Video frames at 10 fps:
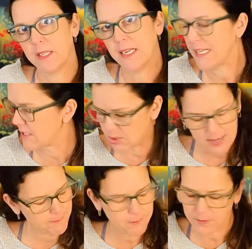It's
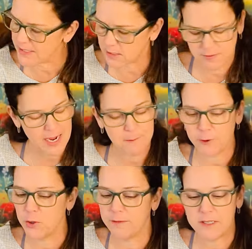time it's time for a
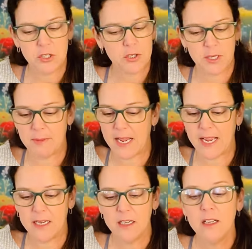new adventure, Gemini.
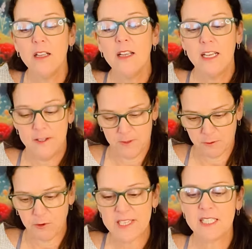The
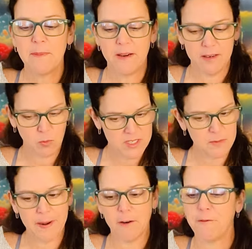free spirit runs
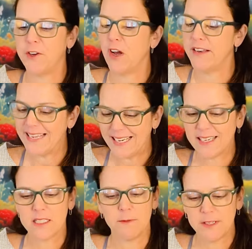barefoot on
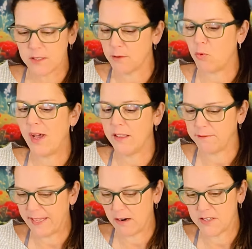endless fields of
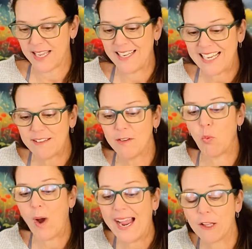wildflowers and even
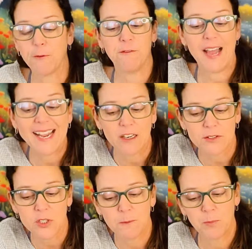
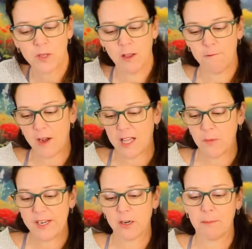wildfires,
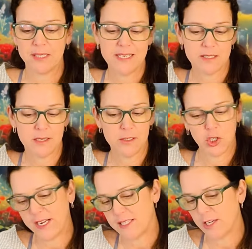following her bliss,
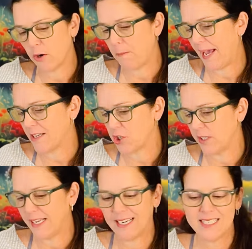chasing her passion,
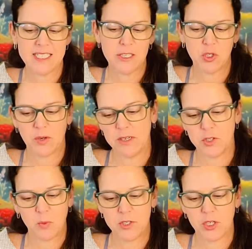and listening to her
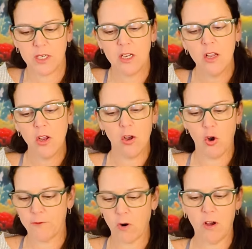intuition.
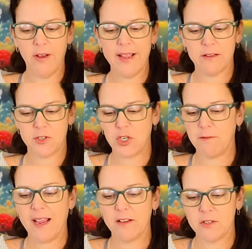Over all else, she
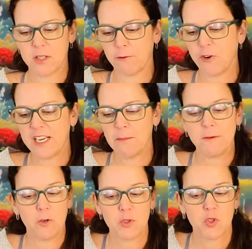values the freedom of
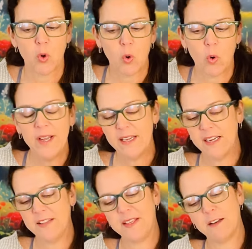her soul
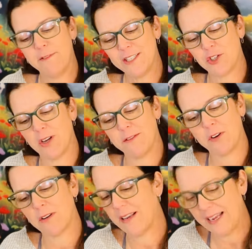and the adventure of
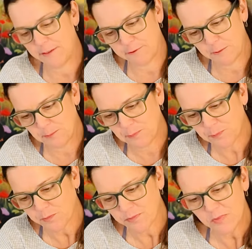her life.
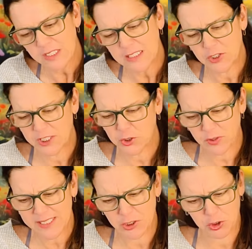She
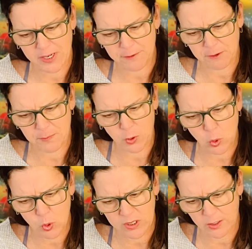drinks straight from the
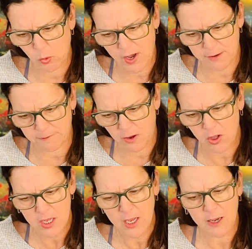cool, clear waterfall
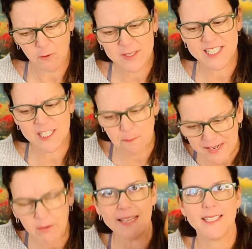of what
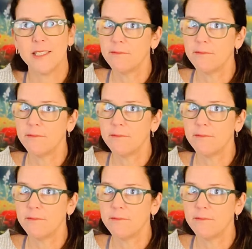spirit